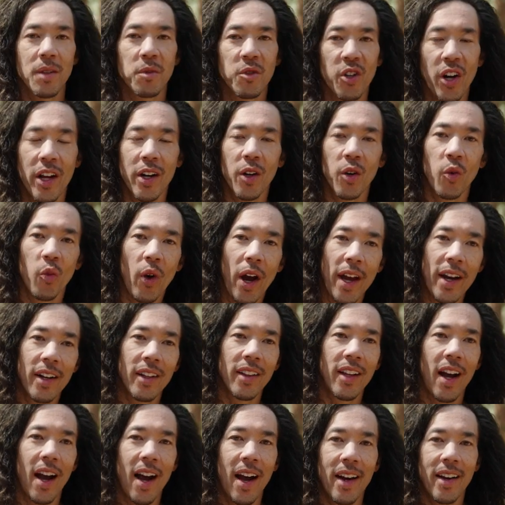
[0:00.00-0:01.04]
I'm trying to write a
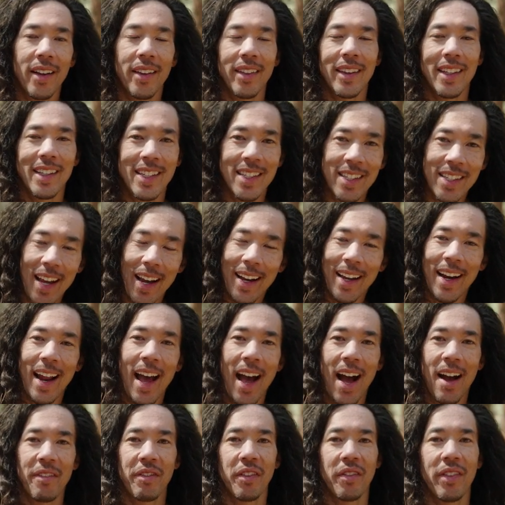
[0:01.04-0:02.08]
lot, the second
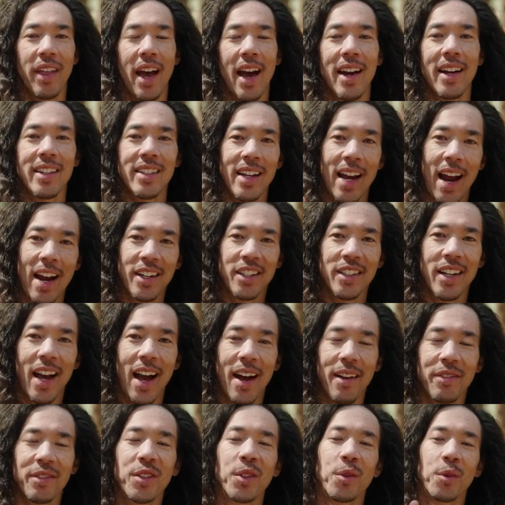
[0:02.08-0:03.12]
half of that is I actually
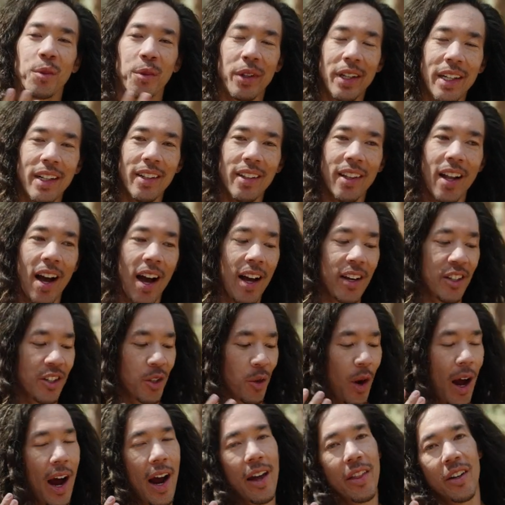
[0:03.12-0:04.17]
have to read a lot.
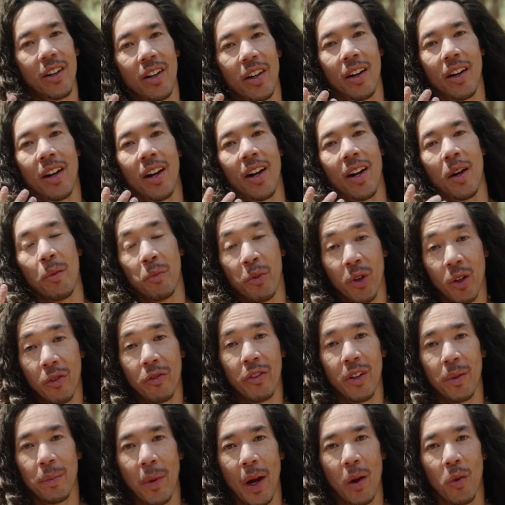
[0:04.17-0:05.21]
So either
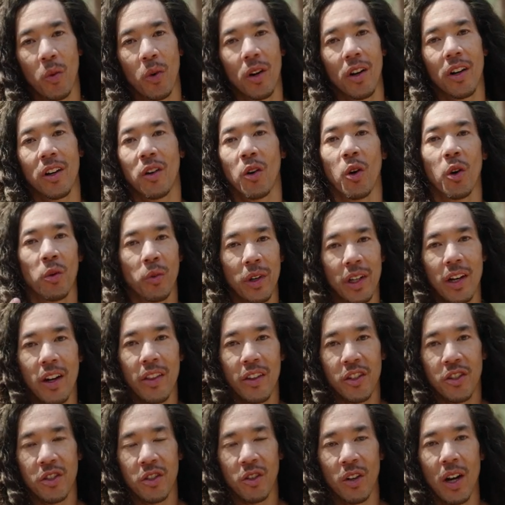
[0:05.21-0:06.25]
proofread my work or read
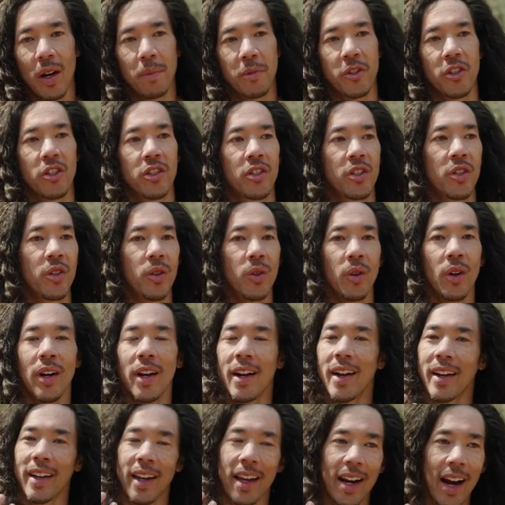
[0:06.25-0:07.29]
other scripts just to
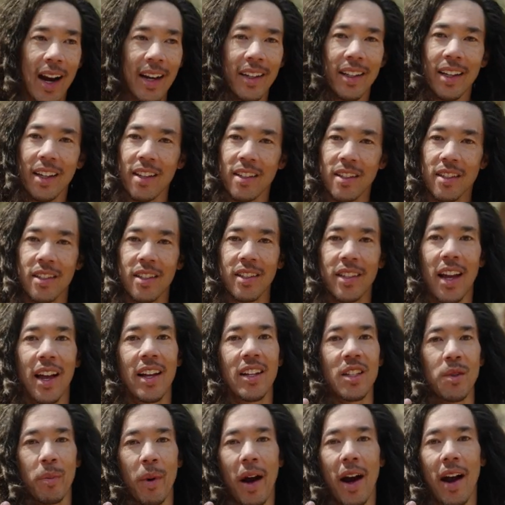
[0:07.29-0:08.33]
get ideas and stay
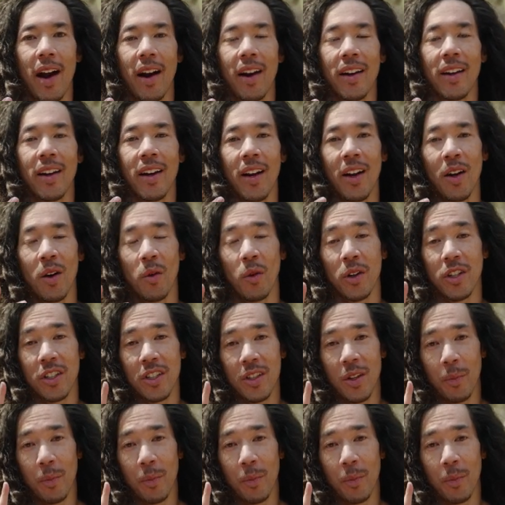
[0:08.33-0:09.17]
inspired, which is